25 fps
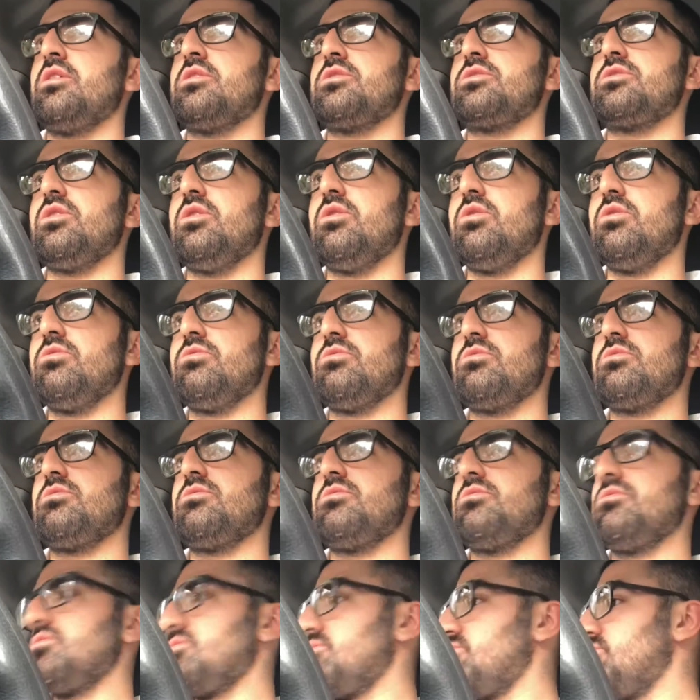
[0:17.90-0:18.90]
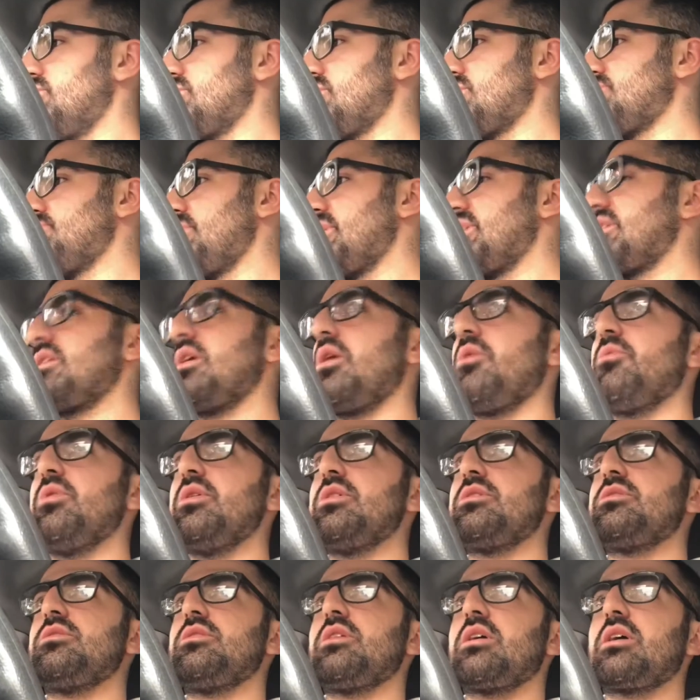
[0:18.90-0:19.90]
So we're just making our
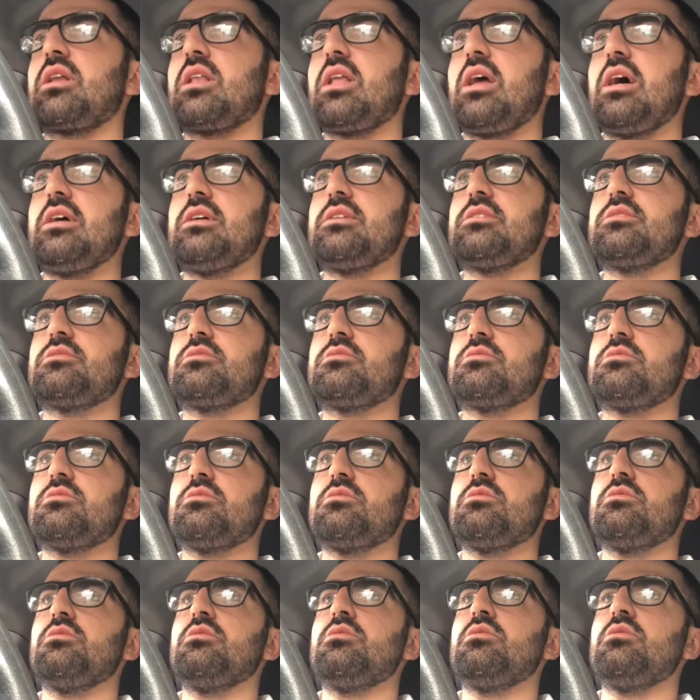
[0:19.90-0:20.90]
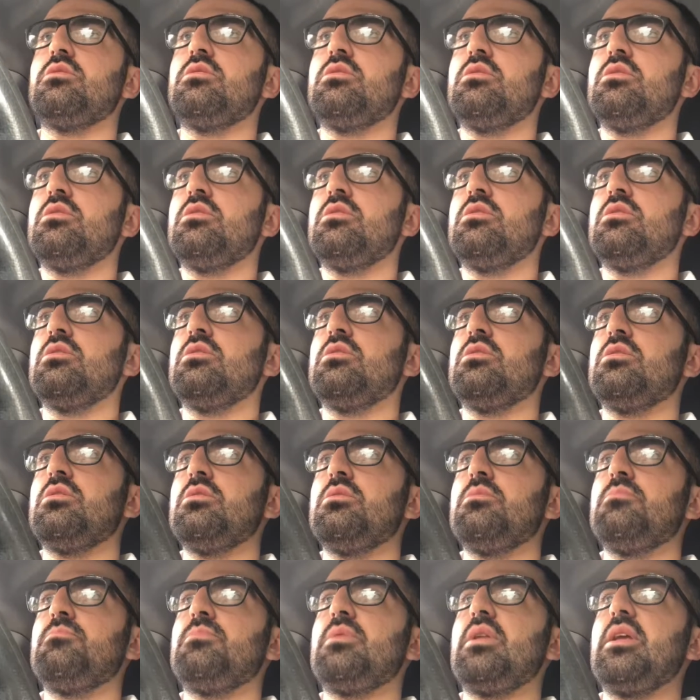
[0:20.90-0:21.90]
way to the client's
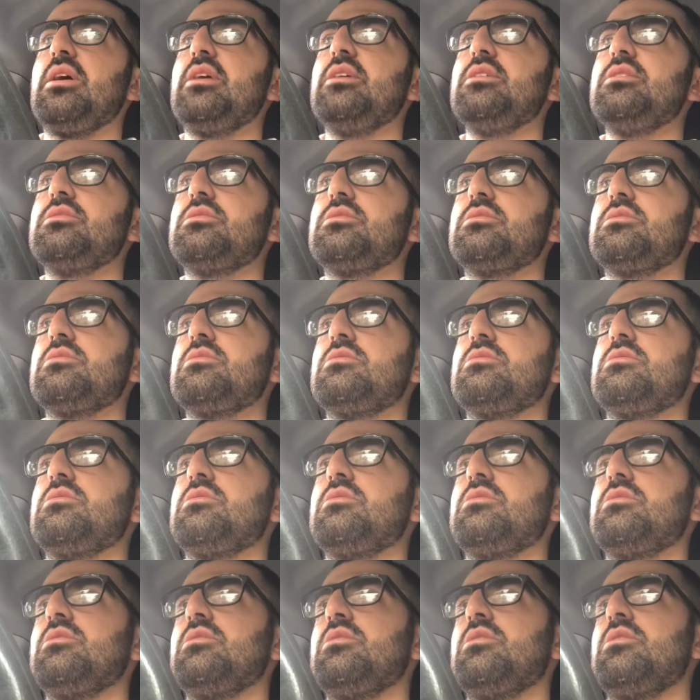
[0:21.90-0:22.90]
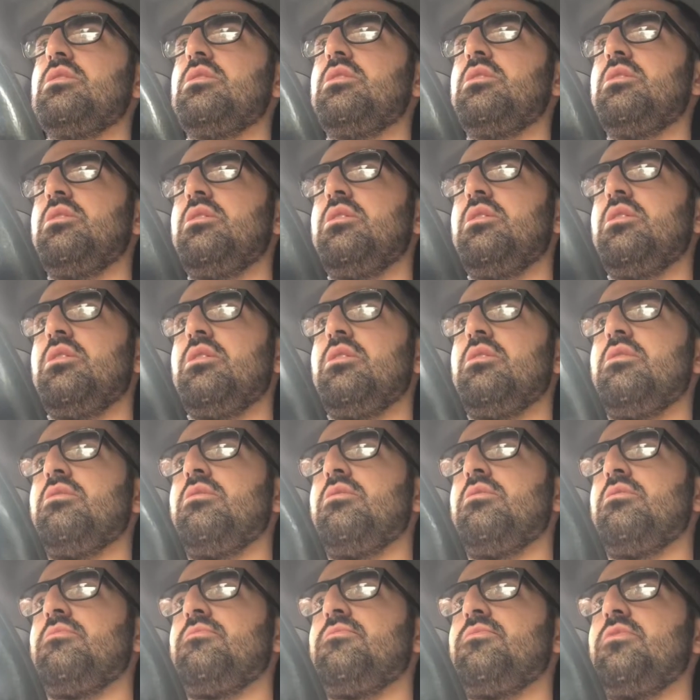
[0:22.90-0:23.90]
place.
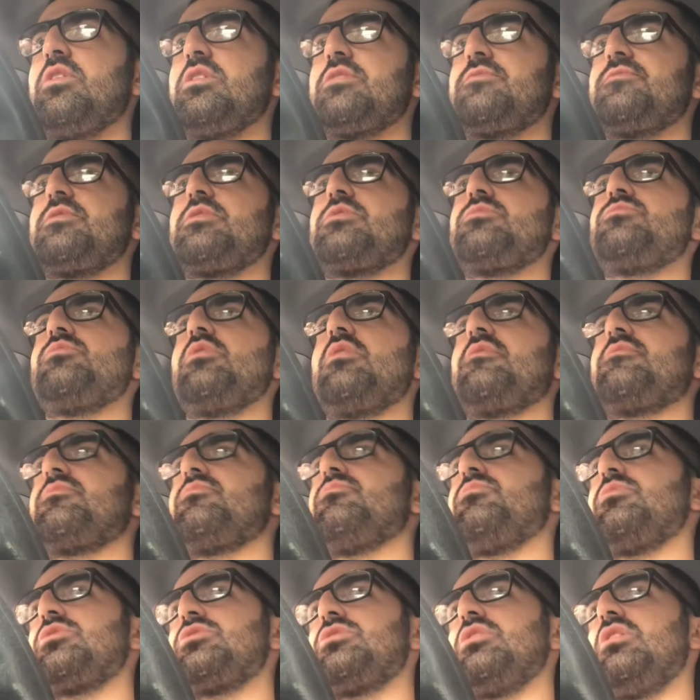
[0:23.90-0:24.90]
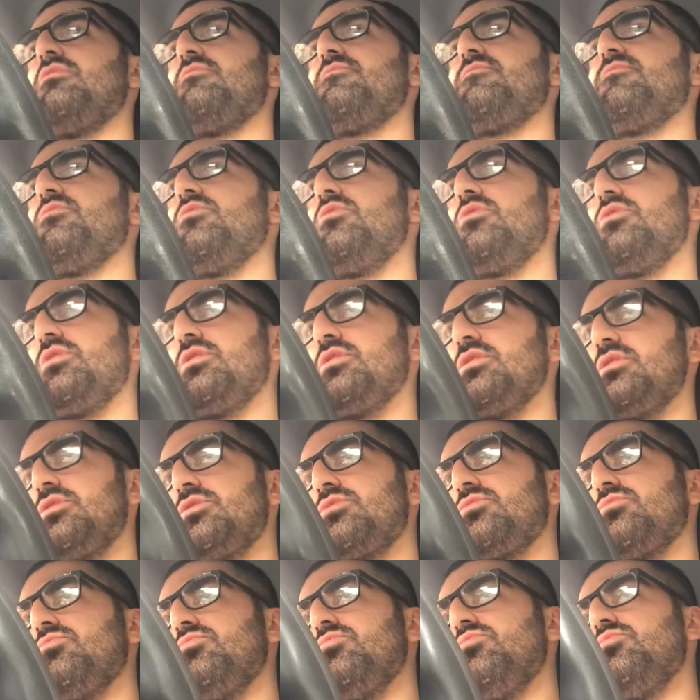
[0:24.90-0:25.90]
First things we have to watch out for
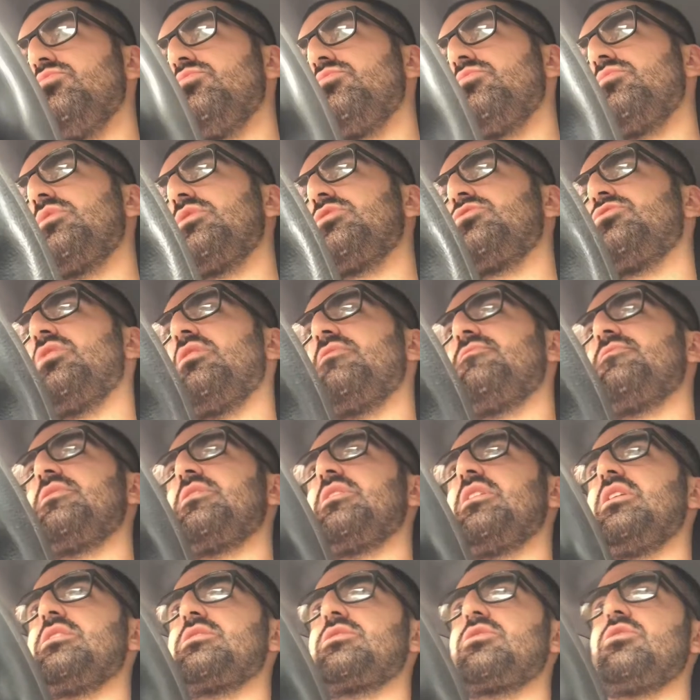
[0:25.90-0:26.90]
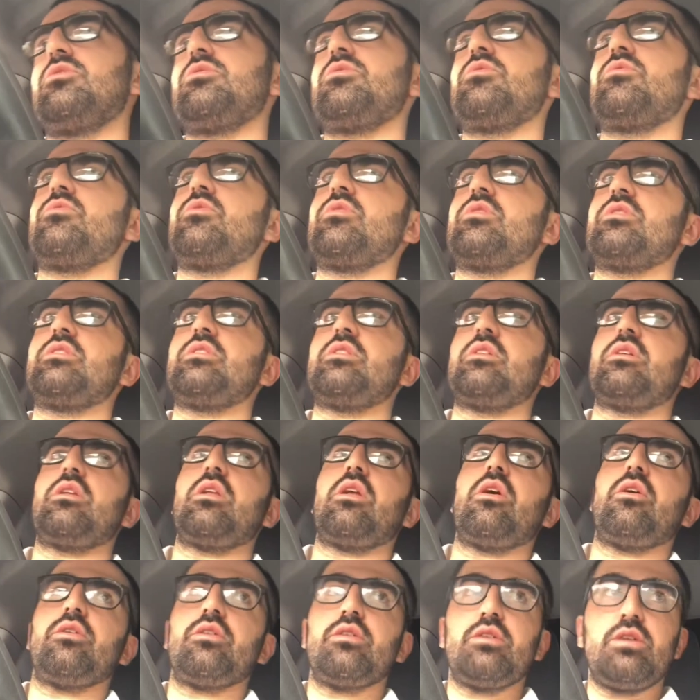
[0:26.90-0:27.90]
is all the traffic that's going around in
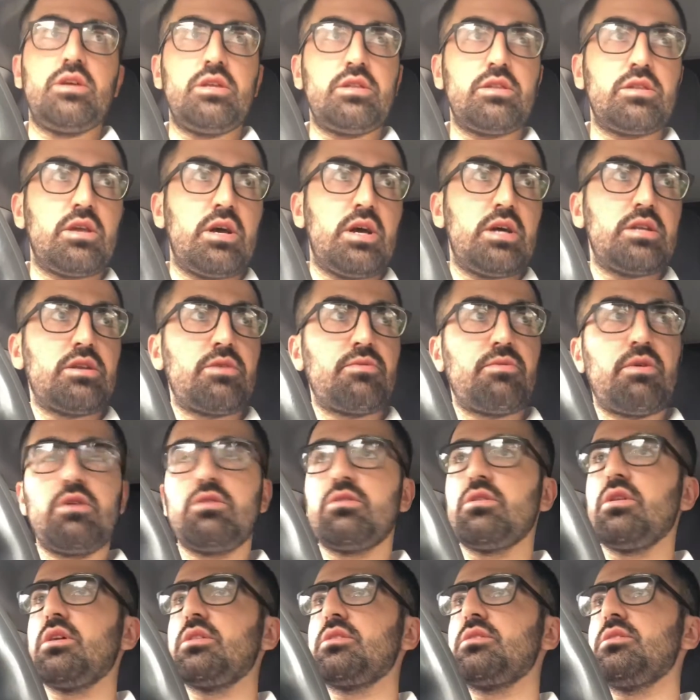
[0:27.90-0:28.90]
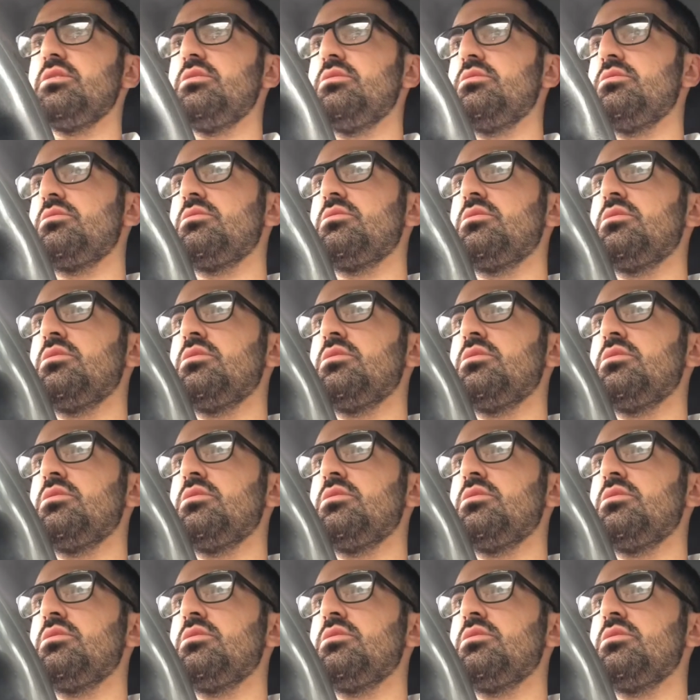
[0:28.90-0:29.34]
and, in and around London.